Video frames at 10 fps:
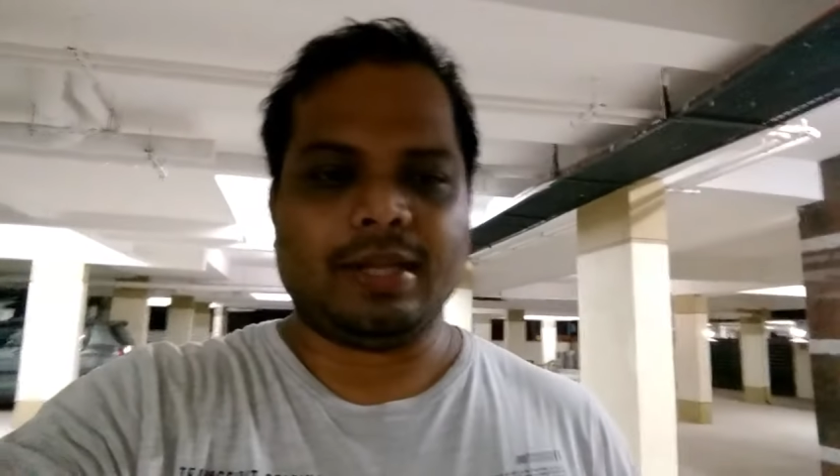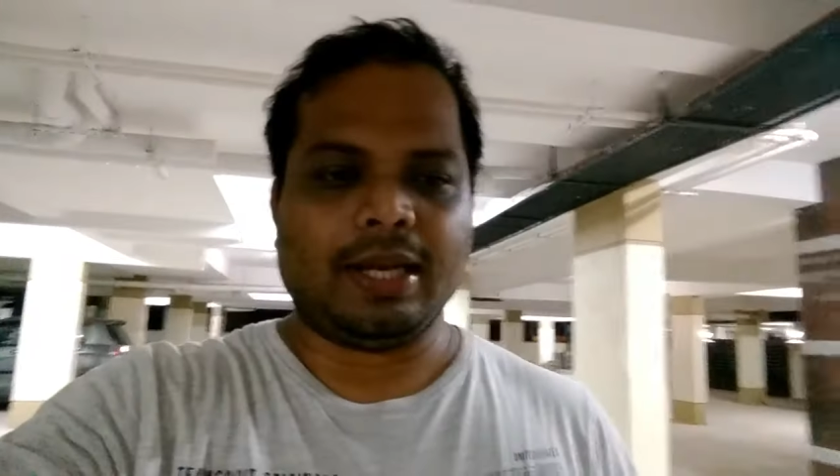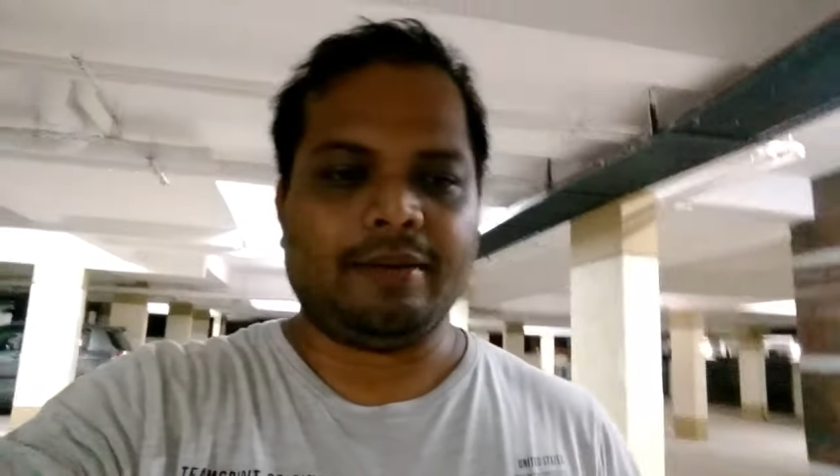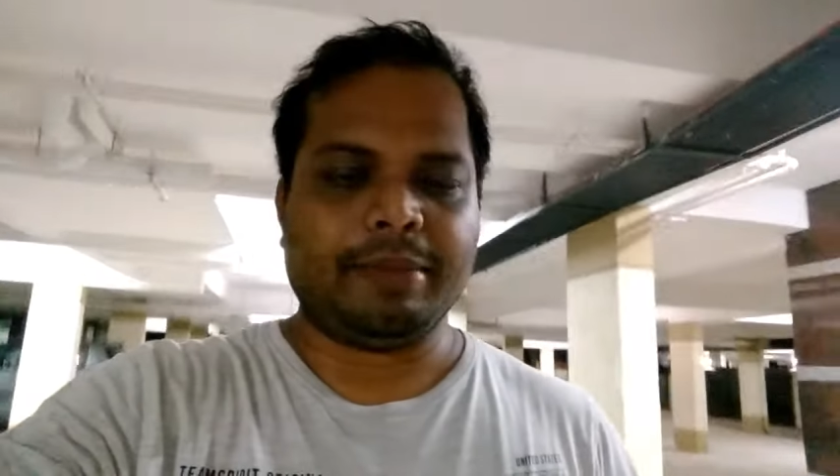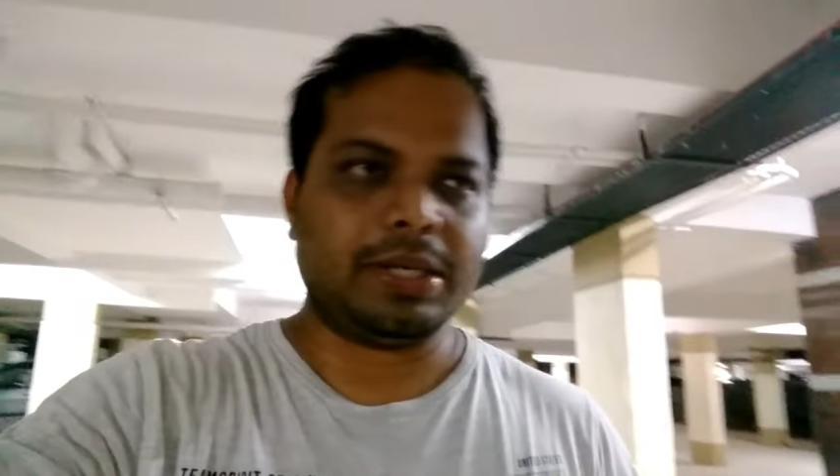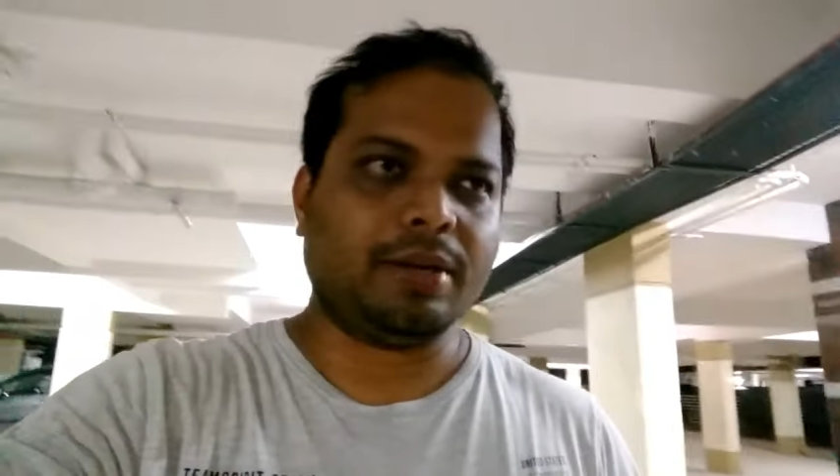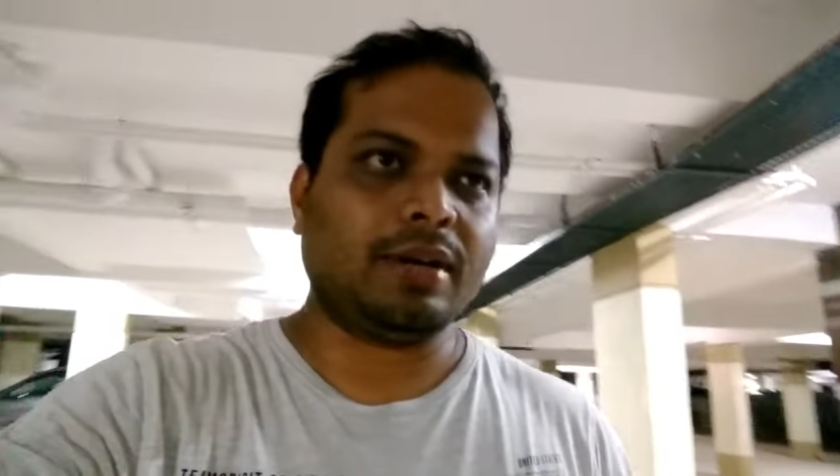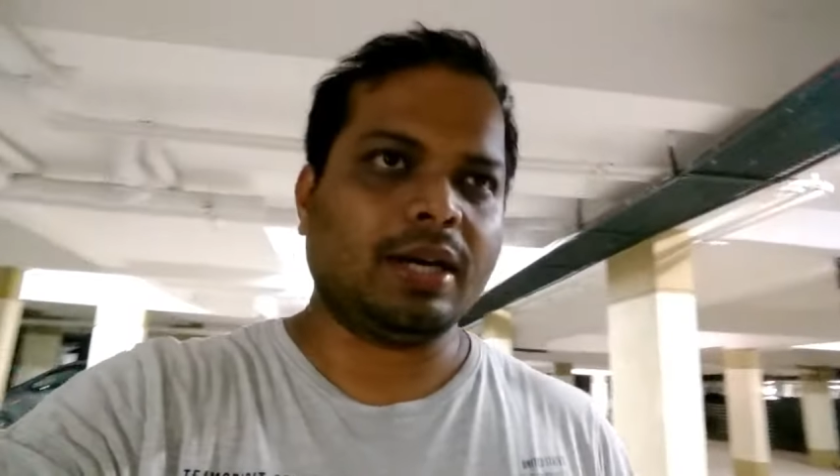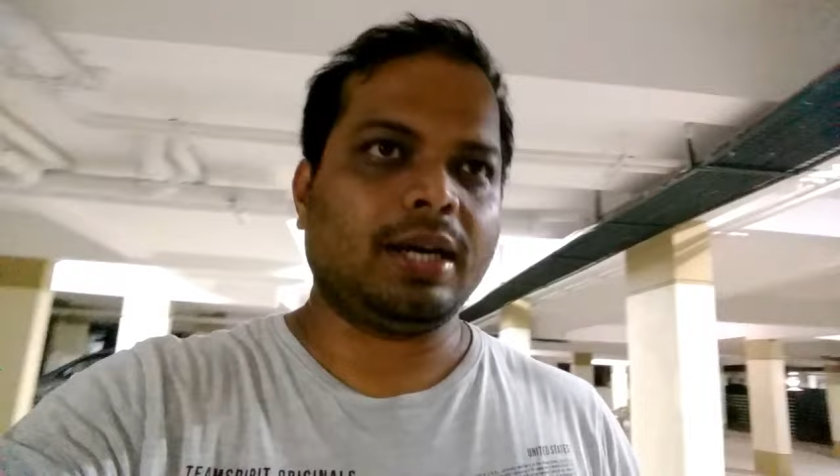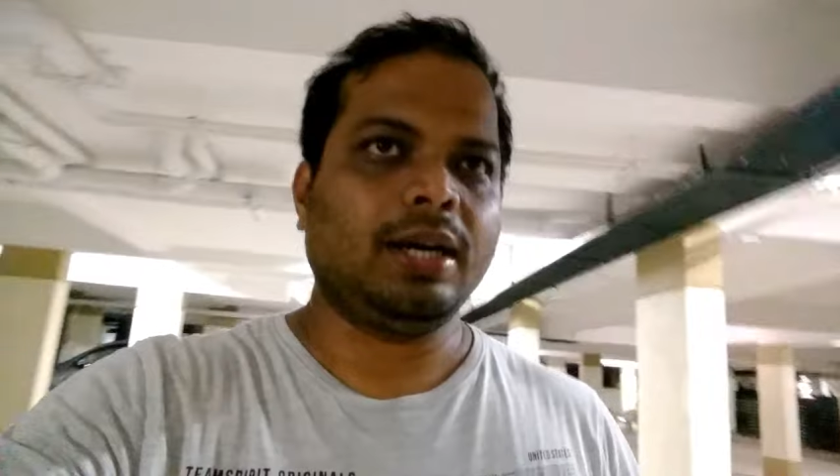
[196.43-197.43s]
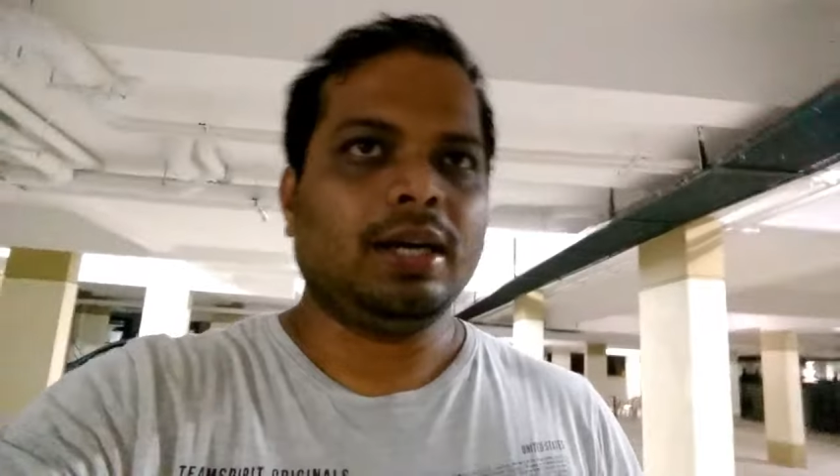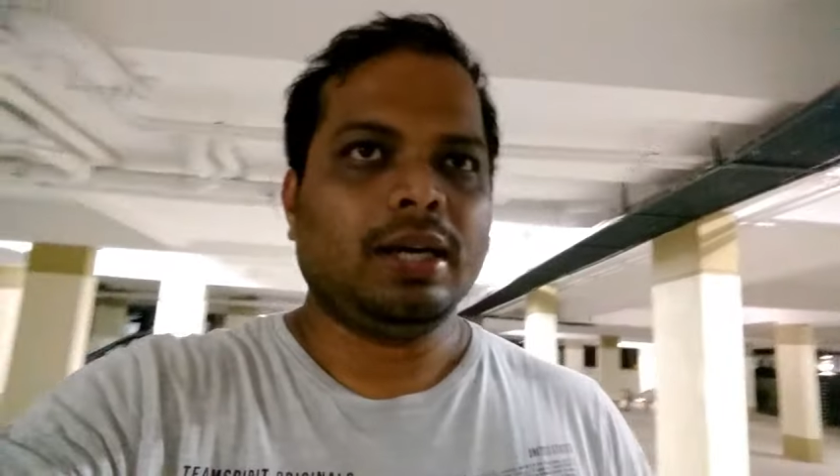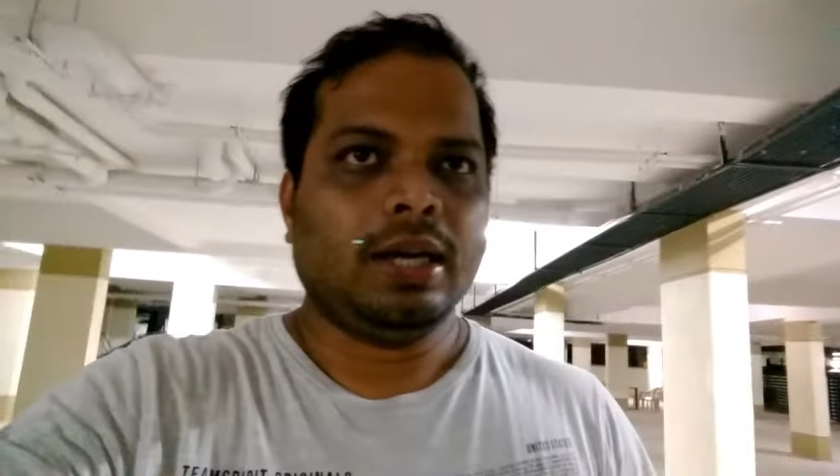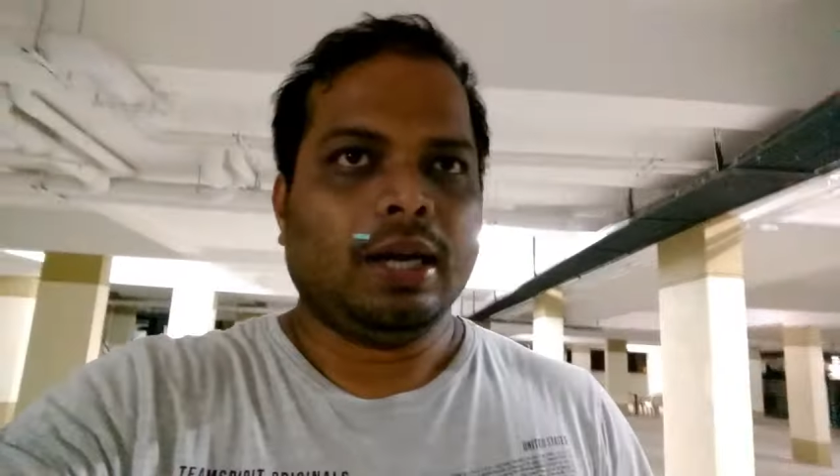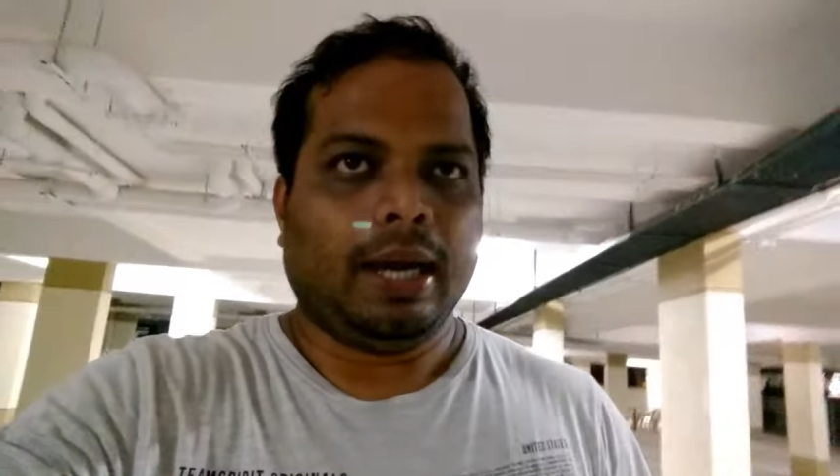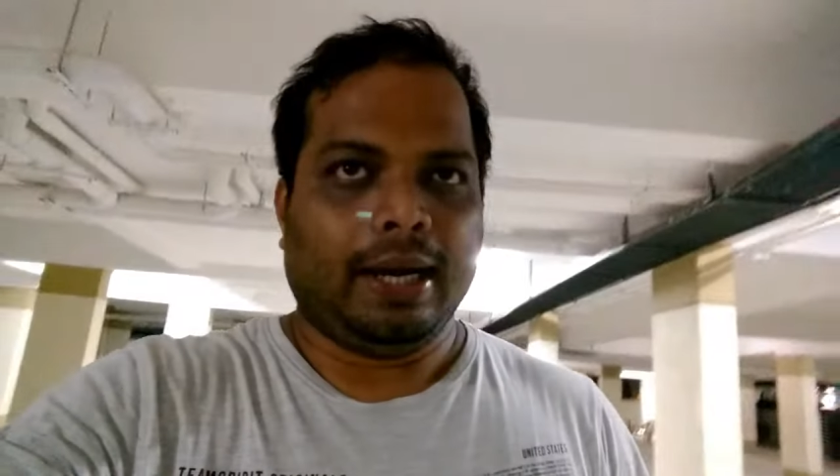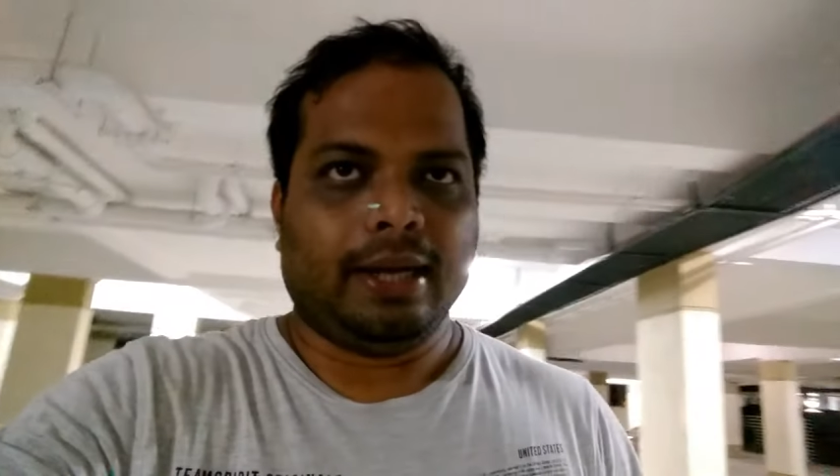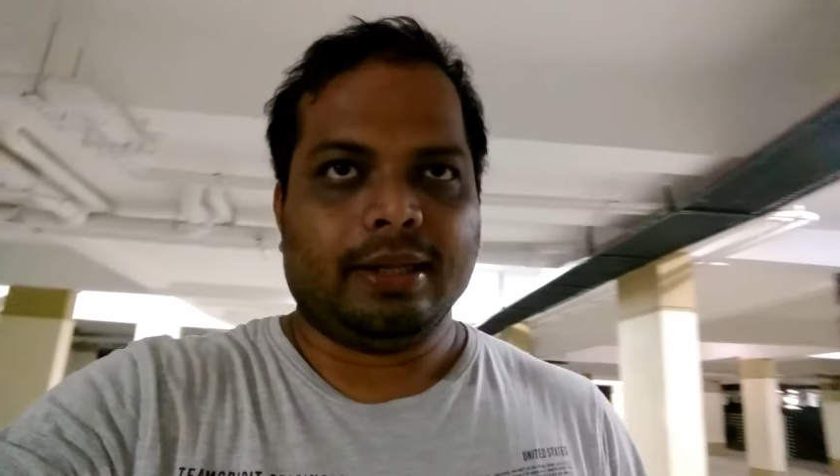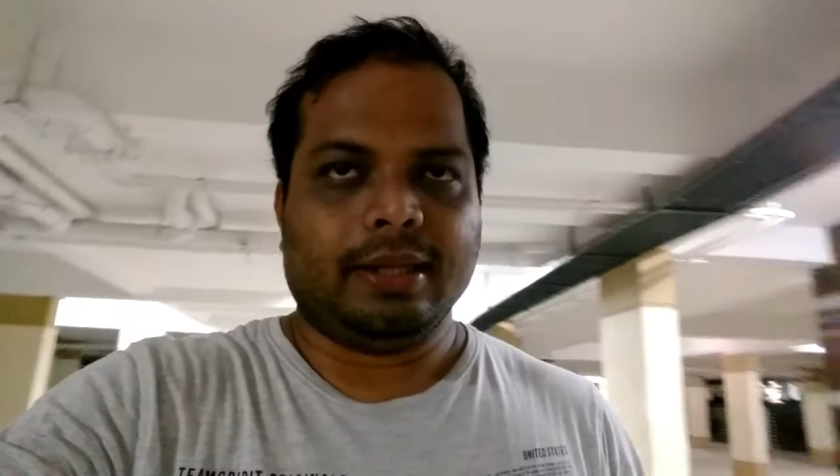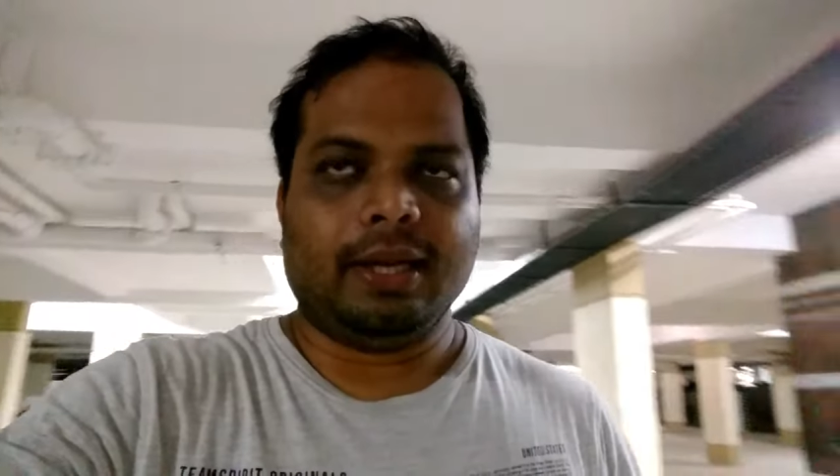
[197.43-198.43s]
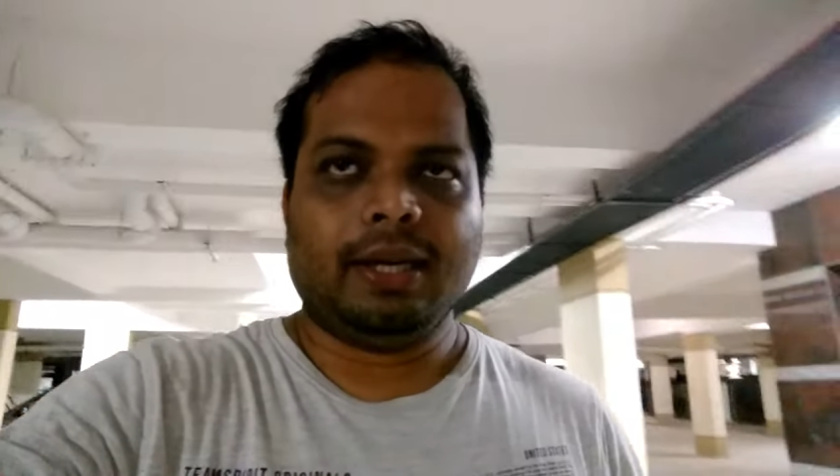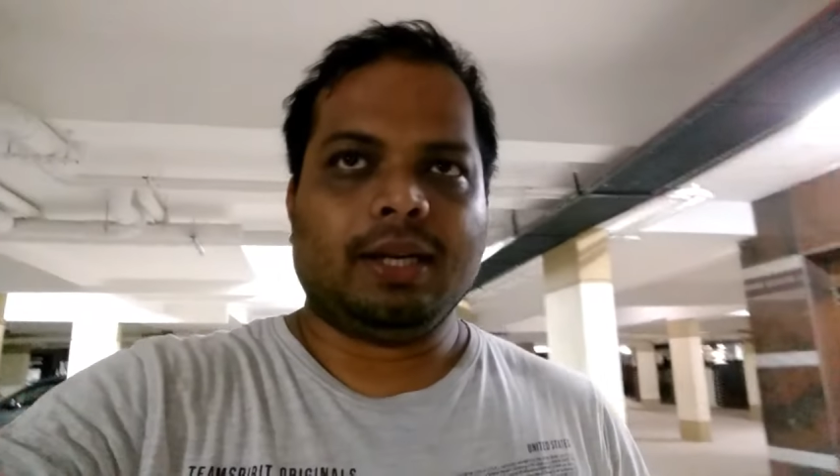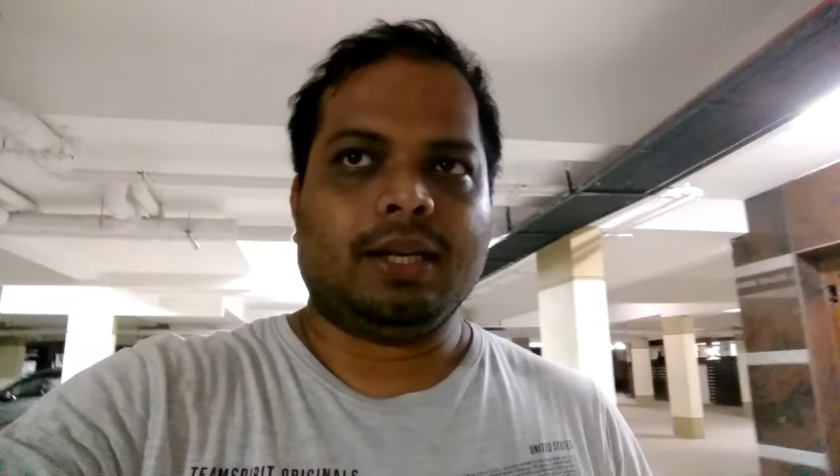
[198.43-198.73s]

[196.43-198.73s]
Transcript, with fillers: then Vijayawada and then